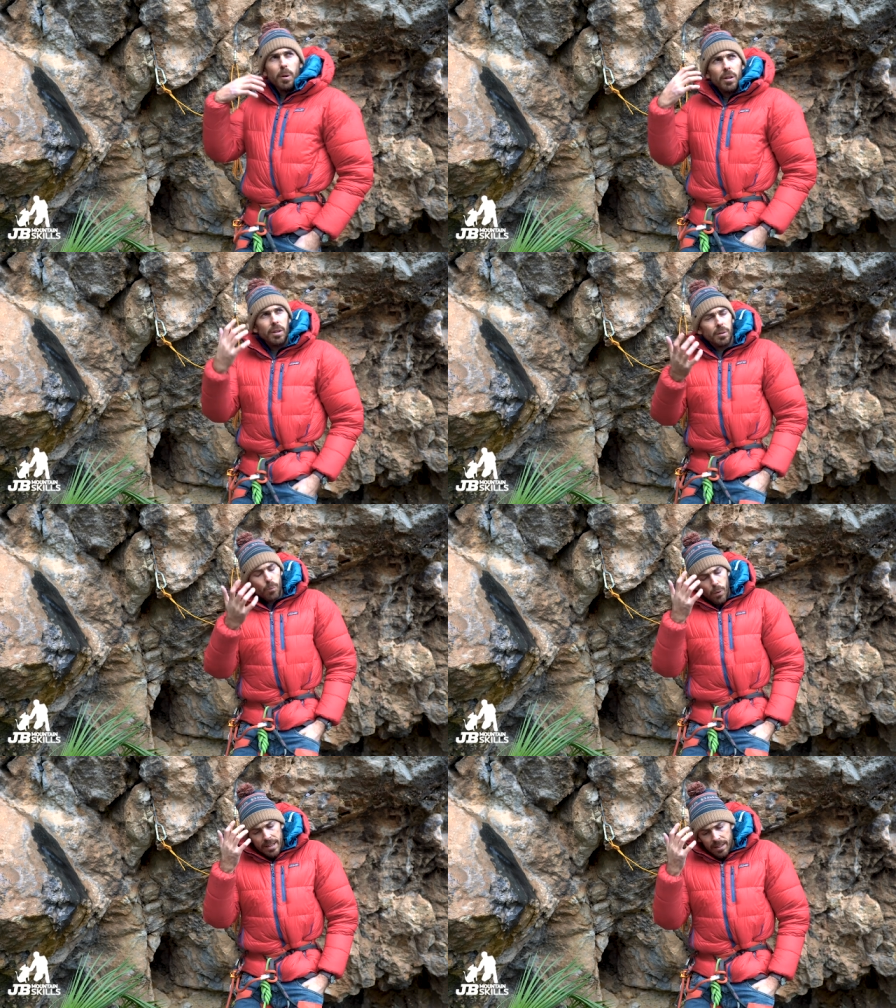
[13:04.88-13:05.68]
But
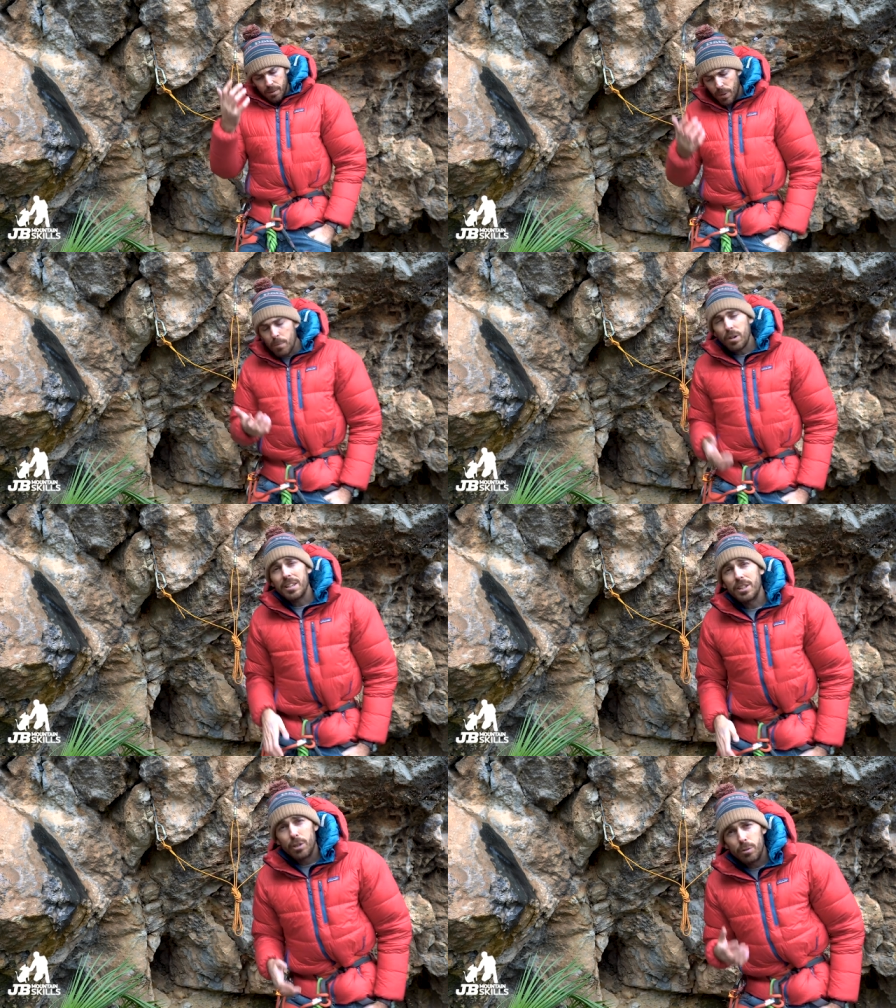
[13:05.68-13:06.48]
when would
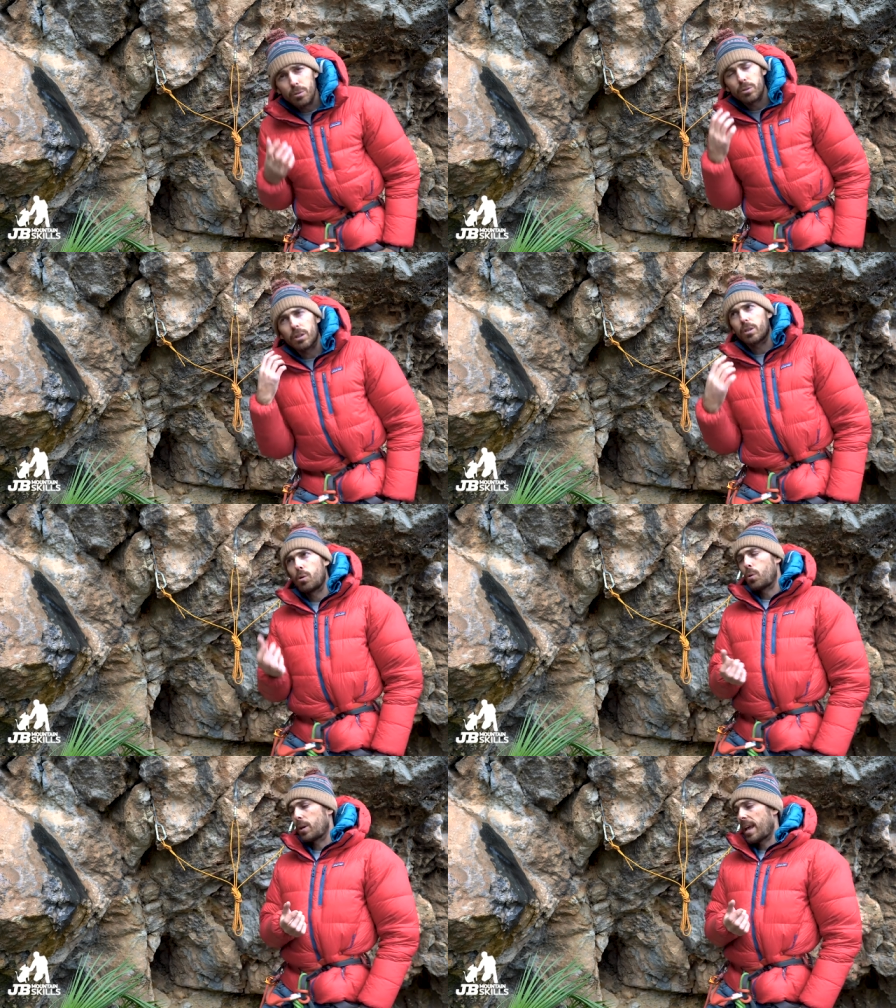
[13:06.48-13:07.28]
I use a
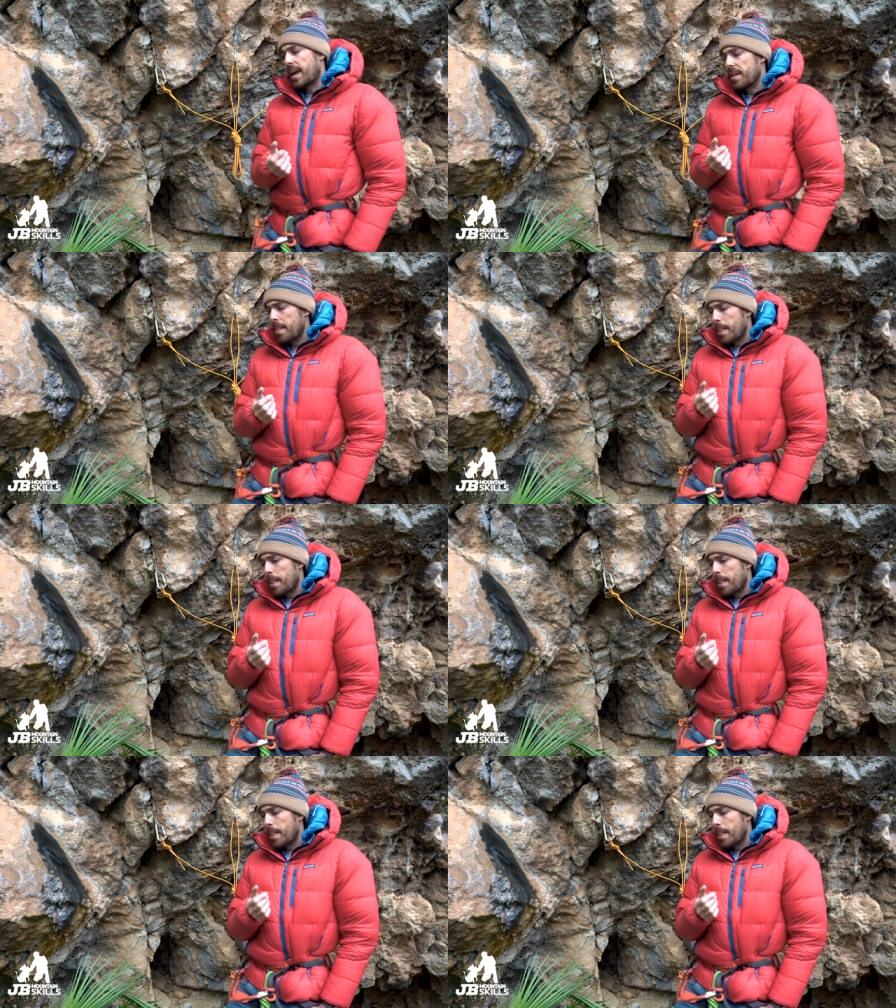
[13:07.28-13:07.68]
Cordelette?